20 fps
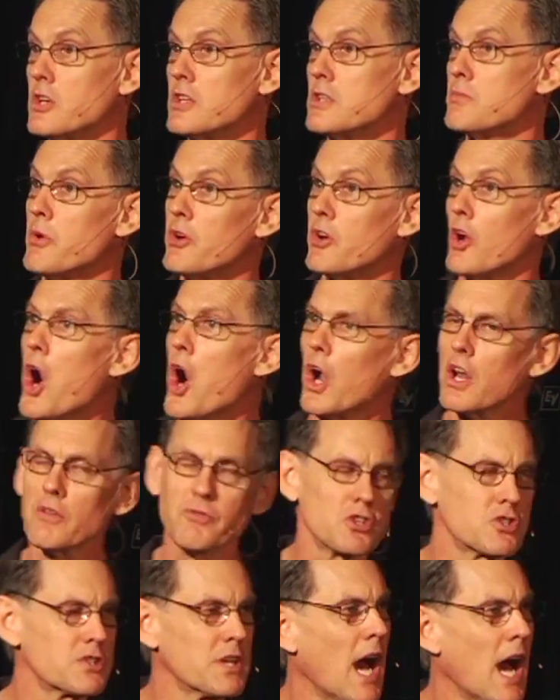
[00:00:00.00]
could put all of
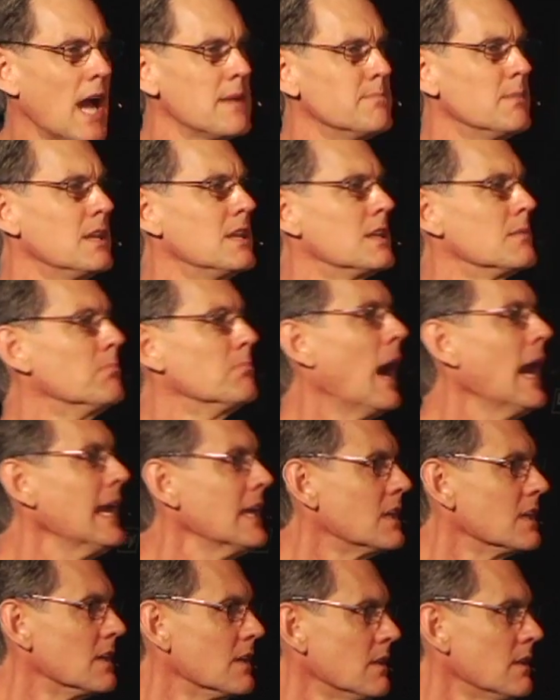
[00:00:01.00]
her time into
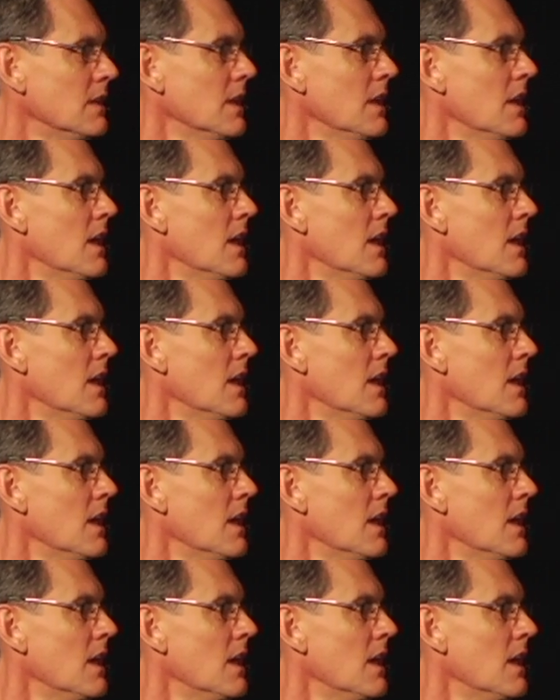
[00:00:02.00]
Micah,